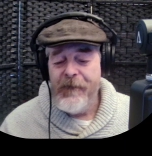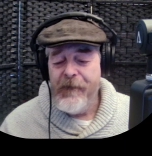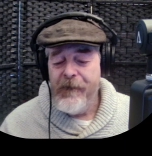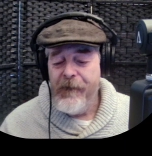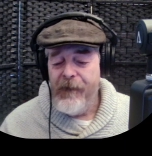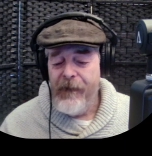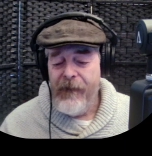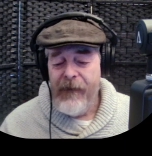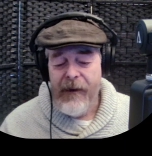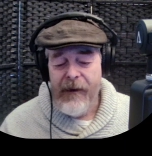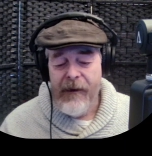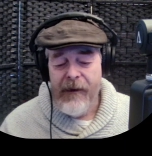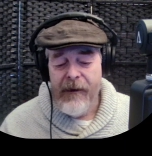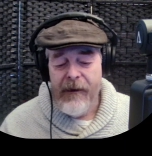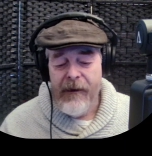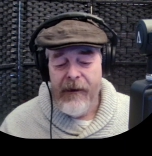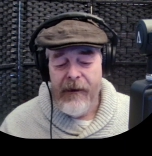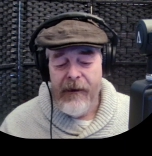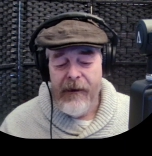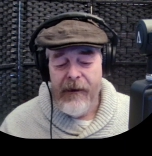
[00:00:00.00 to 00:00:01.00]

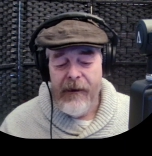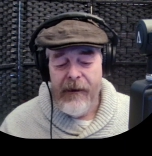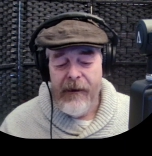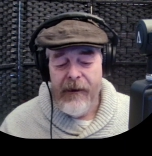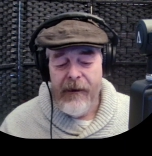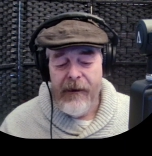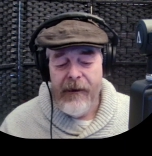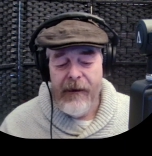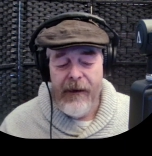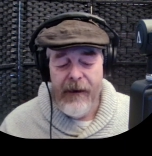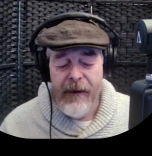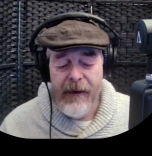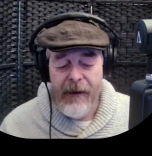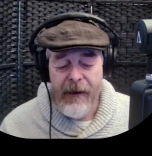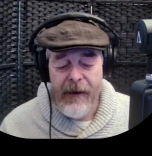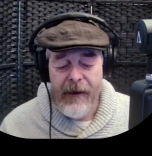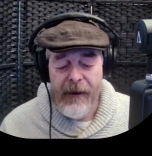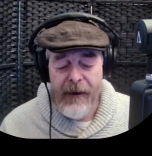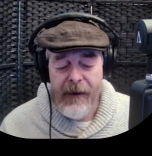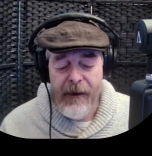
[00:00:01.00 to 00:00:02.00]

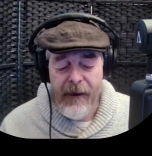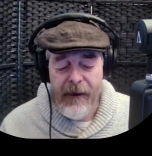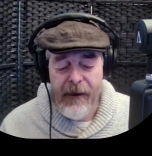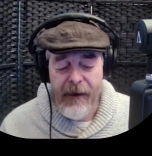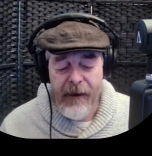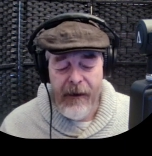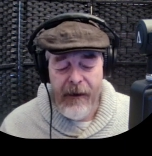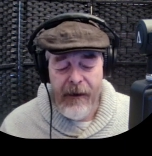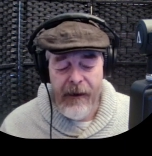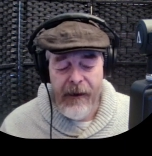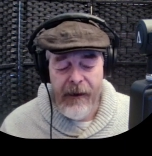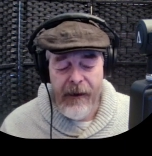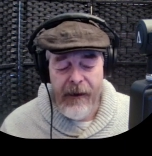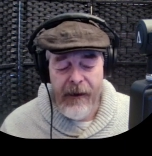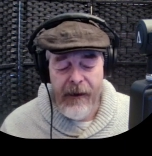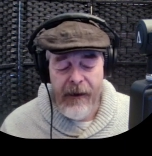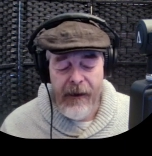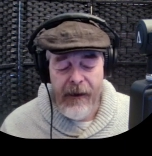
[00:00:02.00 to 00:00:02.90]
(no one is talking)